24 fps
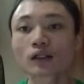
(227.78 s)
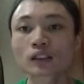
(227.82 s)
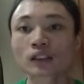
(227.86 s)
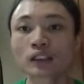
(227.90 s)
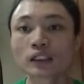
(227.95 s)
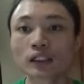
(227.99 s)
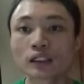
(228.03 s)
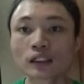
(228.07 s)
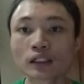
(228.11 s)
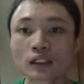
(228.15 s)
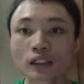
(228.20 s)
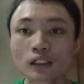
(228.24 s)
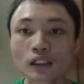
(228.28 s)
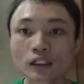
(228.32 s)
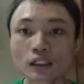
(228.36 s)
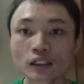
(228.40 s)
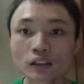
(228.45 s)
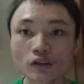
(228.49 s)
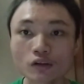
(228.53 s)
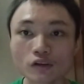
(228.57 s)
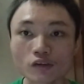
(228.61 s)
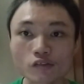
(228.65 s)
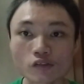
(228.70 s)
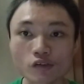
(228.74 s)
The
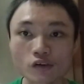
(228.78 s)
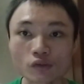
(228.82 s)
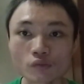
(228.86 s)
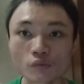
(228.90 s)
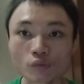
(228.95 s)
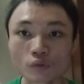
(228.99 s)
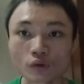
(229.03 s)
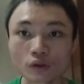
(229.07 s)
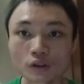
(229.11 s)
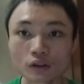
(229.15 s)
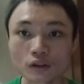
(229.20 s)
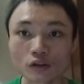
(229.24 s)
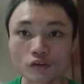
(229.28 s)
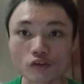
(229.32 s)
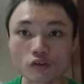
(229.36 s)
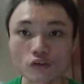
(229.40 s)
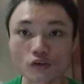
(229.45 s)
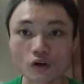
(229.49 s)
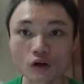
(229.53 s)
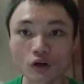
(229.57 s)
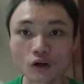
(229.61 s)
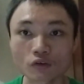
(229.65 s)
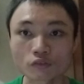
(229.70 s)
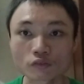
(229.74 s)
Indonesian word
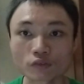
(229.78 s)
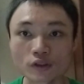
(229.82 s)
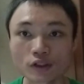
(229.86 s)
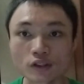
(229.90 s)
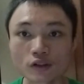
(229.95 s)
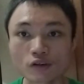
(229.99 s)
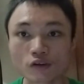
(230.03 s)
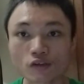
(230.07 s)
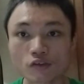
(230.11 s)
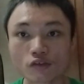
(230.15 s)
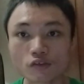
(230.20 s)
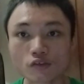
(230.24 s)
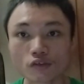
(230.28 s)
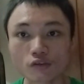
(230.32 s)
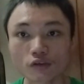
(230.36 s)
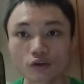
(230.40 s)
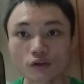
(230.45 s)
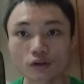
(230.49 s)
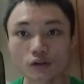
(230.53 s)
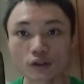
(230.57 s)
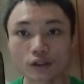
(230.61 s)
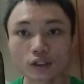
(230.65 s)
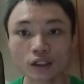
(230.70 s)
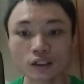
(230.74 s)
of this
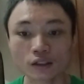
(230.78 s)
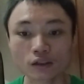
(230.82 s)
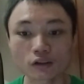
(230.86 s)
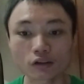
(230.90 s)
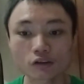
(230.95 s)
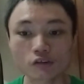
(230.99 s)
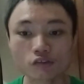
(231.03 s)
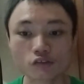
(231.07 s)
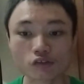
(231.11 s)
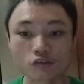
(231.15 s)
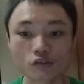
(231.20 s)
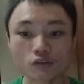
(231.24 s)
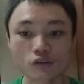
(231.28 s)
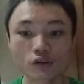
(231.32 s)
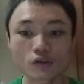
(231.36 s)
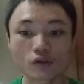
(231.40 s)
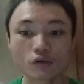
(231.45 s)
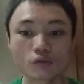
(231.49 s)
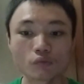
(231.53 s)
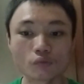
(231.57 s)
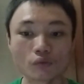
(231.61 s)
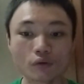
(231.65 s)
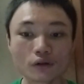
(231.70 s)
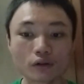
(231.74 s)
English
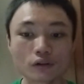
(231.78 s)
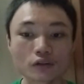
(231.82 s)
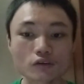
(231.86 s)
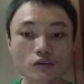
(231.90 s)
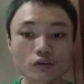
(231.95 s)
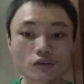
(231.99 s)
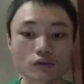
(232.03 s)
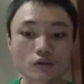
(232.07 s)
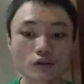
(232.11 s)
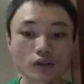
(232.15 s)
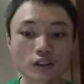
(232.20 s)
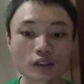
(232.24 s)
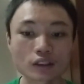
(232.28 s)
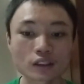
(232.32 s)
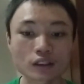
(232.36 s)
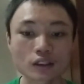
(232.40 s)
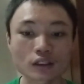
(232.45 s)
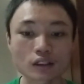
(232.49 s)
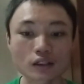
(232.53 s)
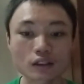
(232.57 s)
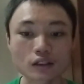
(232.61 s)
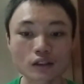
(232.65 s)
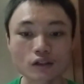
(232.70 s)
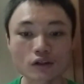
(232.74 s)
word
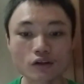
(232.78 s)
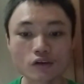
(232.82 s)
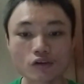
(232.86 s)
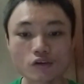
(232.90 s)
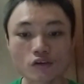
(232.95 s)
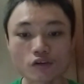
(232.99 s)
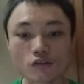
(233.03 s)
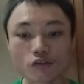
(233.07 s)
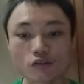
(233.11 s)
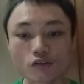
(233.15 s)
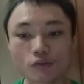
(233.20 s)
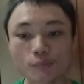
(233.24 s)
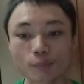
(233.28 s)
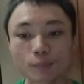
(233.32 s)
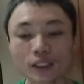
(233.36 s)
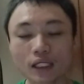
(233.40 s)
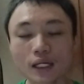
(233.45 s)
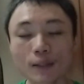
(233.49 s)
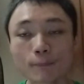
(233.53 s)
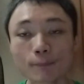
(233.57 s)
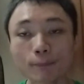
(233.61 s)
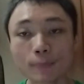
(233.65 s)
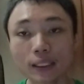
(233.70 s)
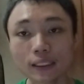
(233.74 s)
is
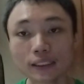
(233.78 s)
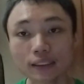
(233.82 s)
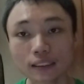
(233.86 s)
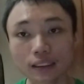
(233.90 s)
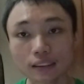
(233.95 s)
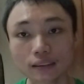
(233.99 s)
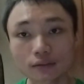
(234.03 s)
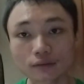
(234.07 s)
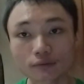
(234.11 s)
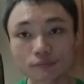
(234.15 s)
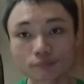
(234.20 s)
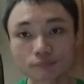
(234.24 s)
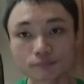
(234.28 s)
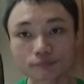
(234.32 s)
menyampaikan.